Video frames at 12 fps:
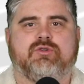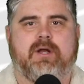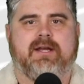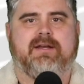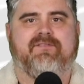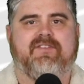
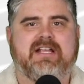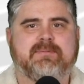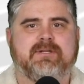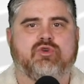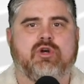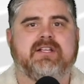traded
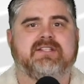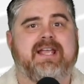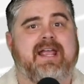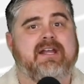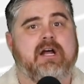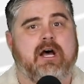investment trusts
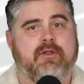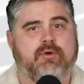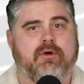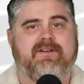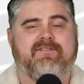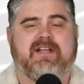and
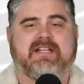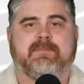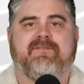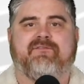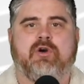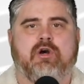other
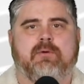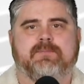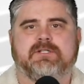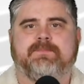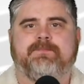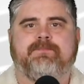investment
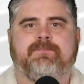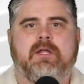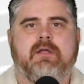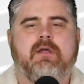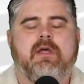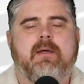firms.
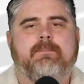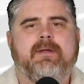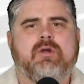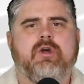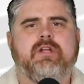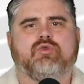
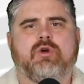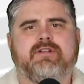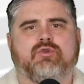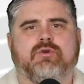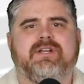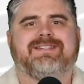Bitcoin
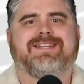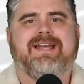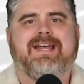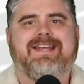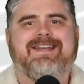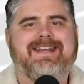Treasuries
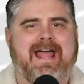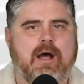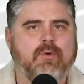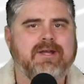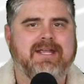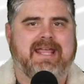
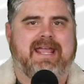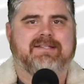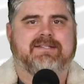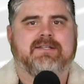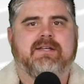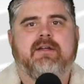now
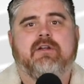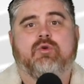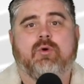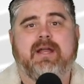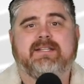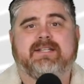indicates
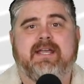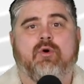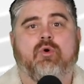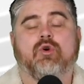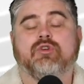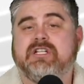
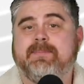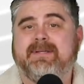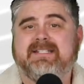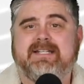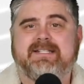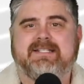Grayscale, or
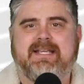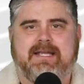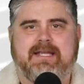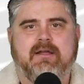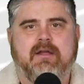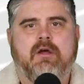
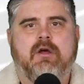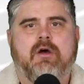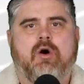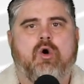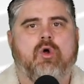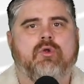GBTC,
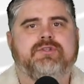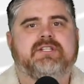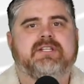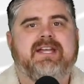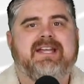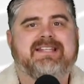
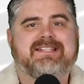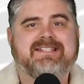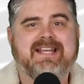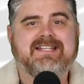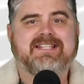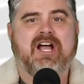holds
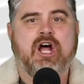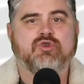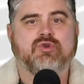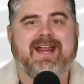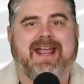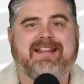
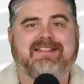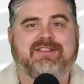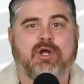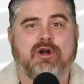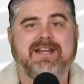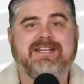
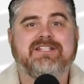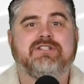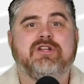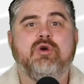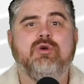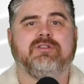
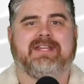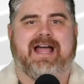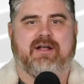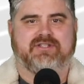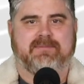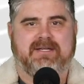
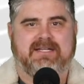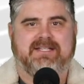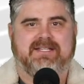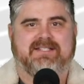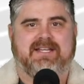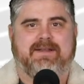632,000
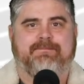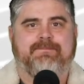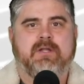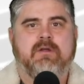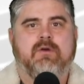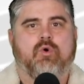BTC,
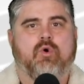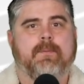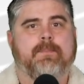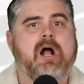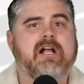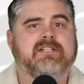or
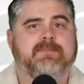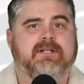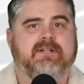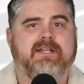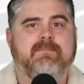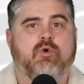
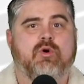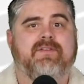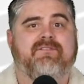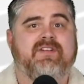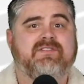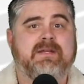approximately more
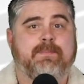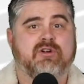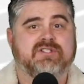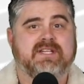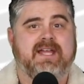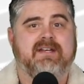than
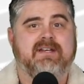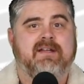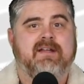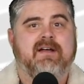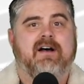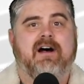50%
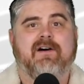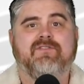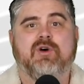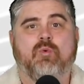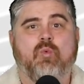of the